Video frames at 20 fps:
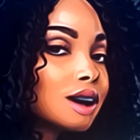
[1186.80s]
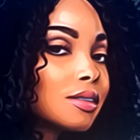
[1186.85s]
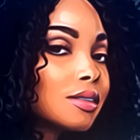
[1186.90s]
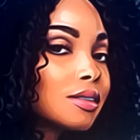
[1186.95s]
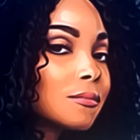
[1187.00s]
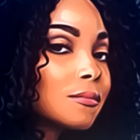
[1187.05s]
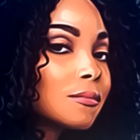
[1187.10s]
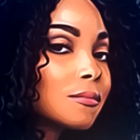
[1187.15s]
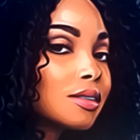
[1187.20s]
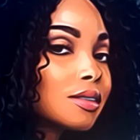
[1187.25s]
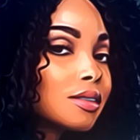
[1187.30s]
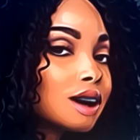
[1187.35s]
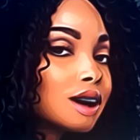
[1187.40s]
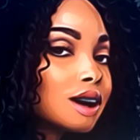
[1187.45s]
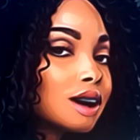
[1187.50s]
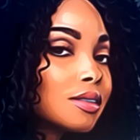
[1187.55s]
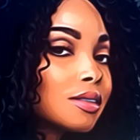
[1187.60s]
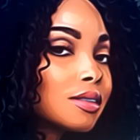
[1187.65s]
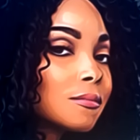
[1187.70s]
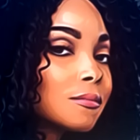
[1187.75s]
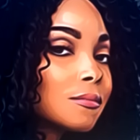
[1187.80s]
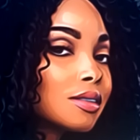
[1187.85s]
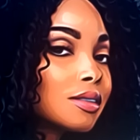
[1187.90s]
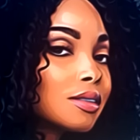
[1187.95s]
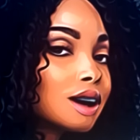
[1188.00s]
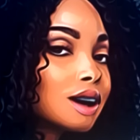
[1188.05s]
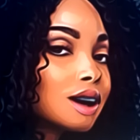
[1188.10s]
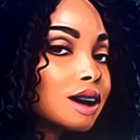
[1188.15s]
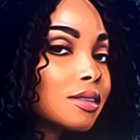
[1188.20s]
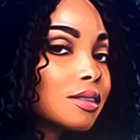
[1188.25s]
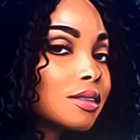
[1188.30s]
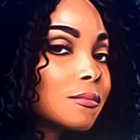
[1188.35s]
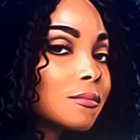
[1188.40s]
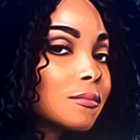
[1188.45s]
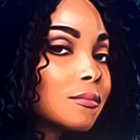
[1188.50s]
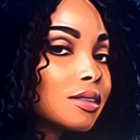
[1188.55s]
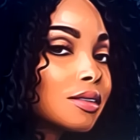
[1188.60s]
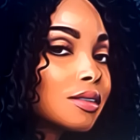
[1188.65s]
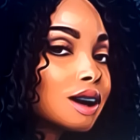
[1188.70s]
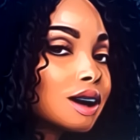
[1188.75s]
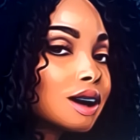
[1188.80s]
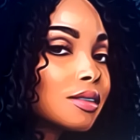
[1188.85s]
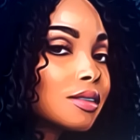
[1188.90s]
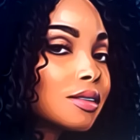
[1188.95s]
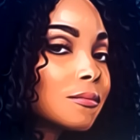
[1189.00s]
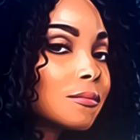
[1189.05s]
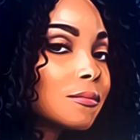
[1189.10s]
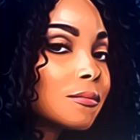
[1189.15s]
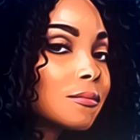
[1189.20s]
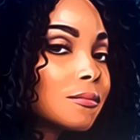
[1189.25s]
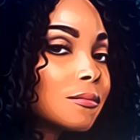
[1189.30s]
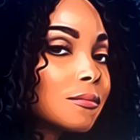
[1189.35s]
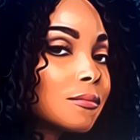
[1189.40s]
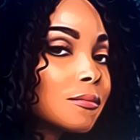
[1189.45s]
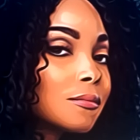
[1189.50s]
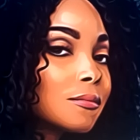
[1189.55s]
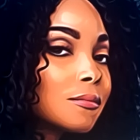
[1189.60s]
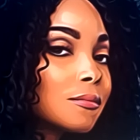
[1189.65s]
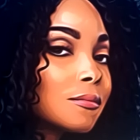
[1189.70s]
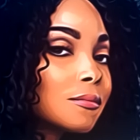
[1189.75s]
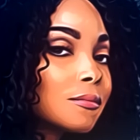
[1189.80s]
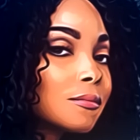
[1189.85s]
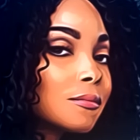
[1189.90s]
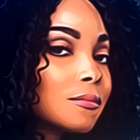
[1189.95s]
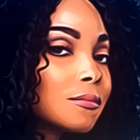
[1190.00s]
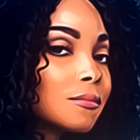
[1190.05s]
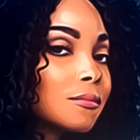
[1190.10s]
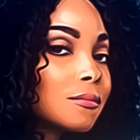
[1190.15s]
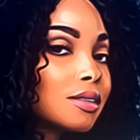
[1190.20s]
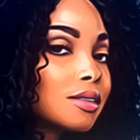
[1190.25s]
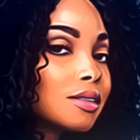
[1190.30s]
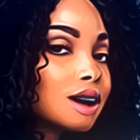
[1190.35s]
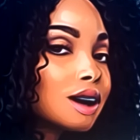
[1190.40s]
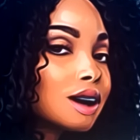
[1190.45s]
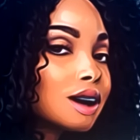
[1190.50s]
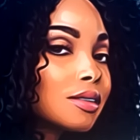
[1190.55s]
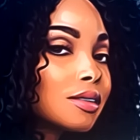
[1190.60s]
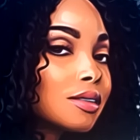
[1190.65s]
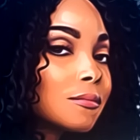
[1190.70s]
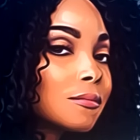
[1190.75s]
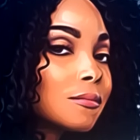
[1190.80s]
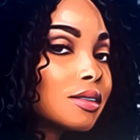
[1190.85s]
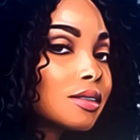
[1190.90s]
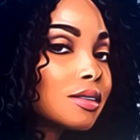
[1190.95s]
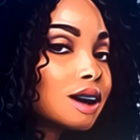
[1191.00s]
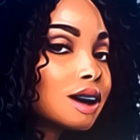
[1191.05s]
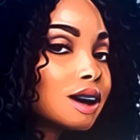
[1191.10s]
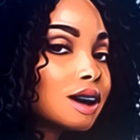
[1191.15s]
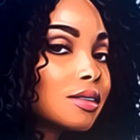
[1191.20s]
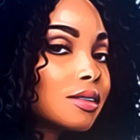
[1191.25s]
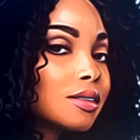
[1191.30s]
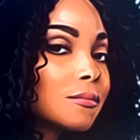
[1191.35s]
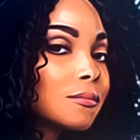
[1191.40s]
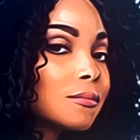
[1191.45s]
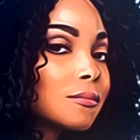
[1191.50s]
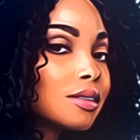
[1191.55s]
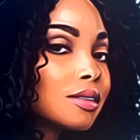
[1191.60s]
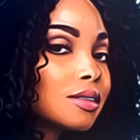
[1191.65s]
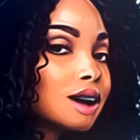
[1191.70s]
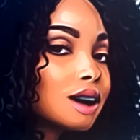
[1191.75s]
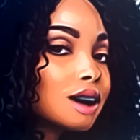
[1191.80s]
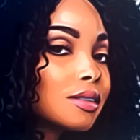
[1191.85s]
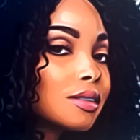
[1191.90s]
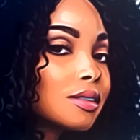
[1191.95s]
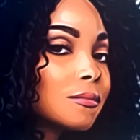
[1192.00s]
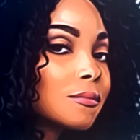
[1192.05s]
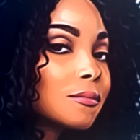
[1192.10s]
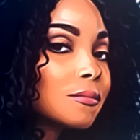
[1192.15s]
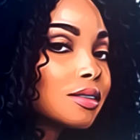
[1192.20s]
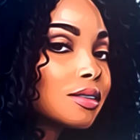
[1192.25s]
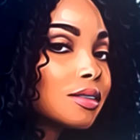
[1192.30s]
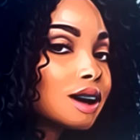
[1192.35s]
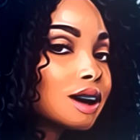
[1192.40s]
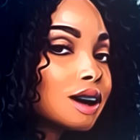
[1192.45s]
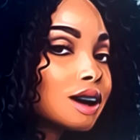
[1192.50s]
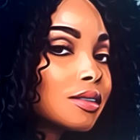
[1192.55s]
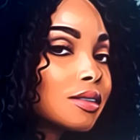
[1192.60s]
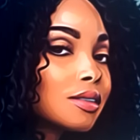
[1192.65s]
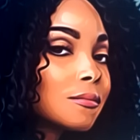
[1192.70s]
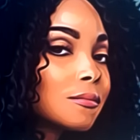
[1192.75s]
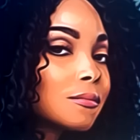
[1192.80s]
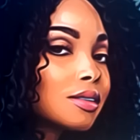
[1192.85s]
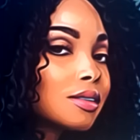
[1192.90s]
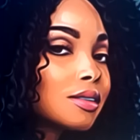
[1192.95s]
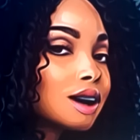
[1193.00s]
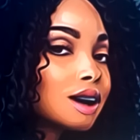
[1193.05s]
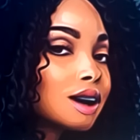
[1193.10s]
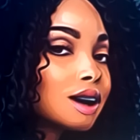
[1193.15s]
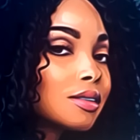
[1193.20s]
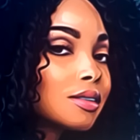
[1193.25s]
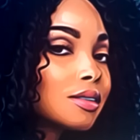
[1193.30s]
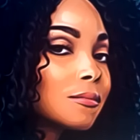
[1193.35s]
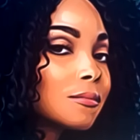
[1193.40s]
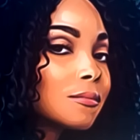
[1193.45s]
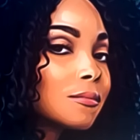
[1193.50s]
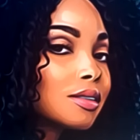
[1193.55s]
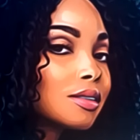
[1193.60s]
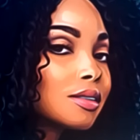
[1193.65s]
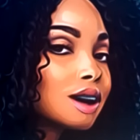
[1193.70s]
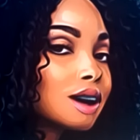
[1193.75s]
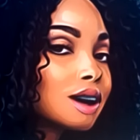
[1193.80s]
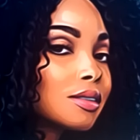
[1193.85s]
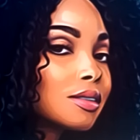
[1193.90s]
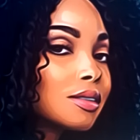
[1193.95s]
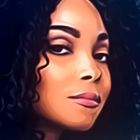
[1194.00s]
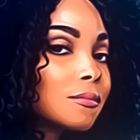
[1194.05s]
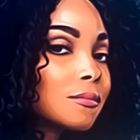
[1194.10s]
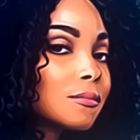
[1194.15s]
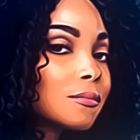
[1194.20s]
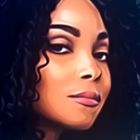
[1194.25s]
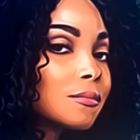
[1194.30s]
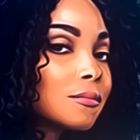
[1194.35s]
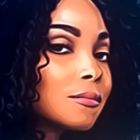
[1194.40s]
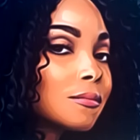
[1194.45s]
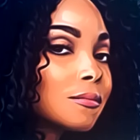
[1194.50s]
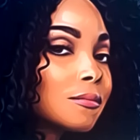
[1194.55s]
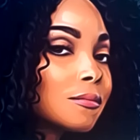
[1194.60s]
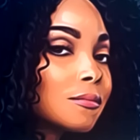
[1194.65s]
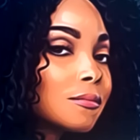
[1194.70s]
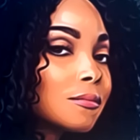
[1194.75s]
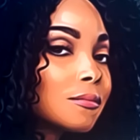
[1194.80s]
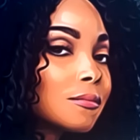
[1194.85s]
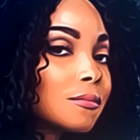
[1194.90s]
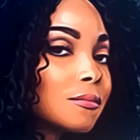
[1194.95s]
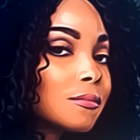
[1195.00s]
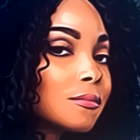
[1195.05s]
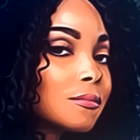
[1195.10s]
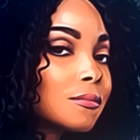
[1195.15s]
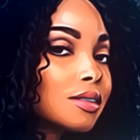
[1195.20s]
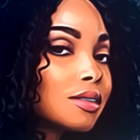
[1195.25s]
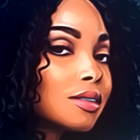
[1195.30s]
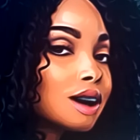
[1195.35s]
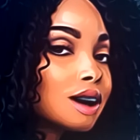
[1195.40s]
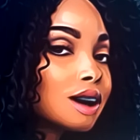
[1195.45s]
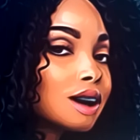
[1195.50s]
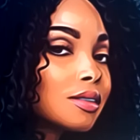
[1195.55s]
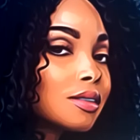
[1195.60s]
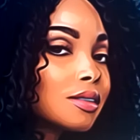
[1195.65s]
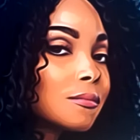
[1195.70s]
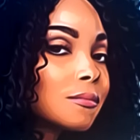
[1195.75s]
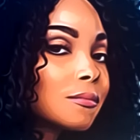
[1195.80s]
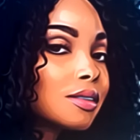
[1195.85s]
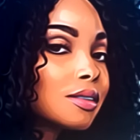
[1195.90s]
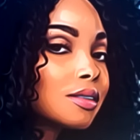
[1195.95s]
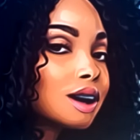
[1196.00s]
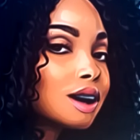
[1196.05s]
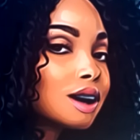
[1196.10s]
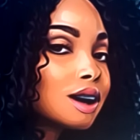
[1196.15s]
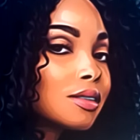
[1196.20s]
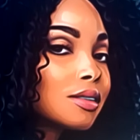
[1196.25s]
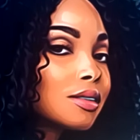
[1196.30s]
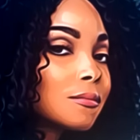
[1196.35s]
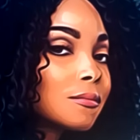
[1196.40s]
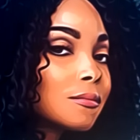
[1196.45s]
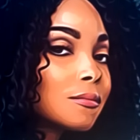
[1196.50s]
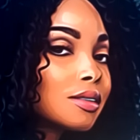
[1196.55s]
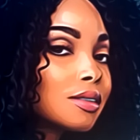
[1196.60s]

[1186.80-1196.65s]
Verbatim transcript: And why on earth is Dr. Pia even entertaining him? Because now she done turned around and started making it like it's Emily's problem. Maybe she's trying to disarm him. I was like, okay,